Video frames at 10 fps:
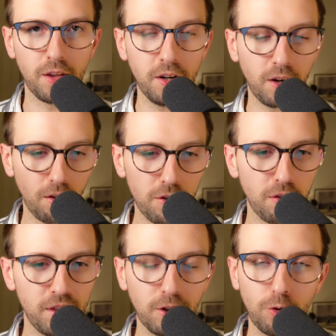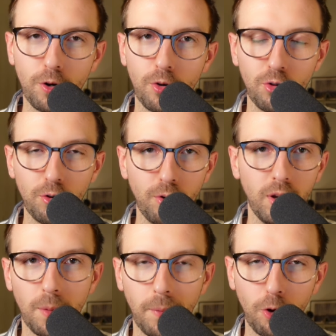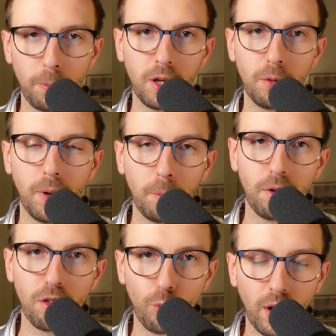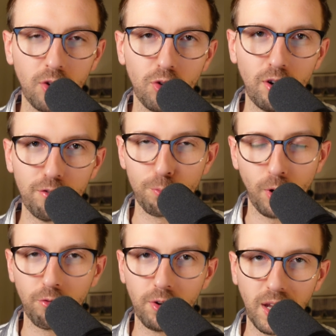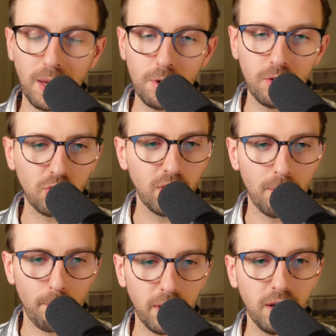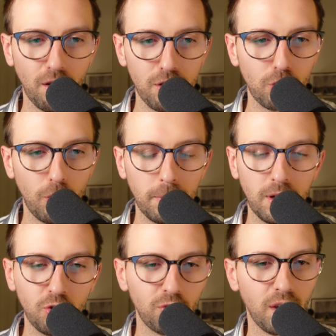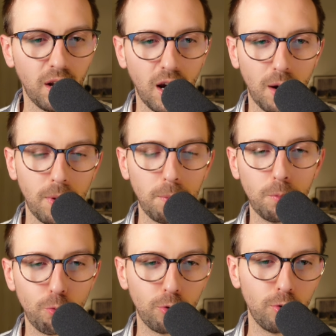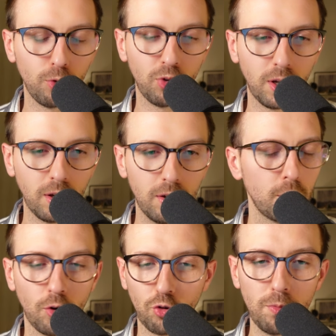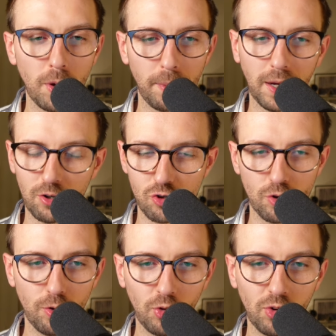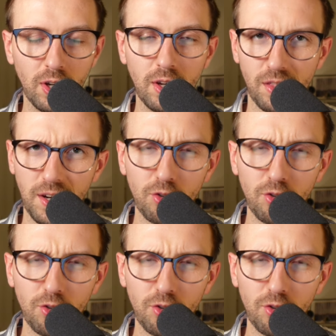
Then another thing to consider, in my opinion, might be the rise of private labels. Many other companies that are maybe producing consumer packaged goods, they are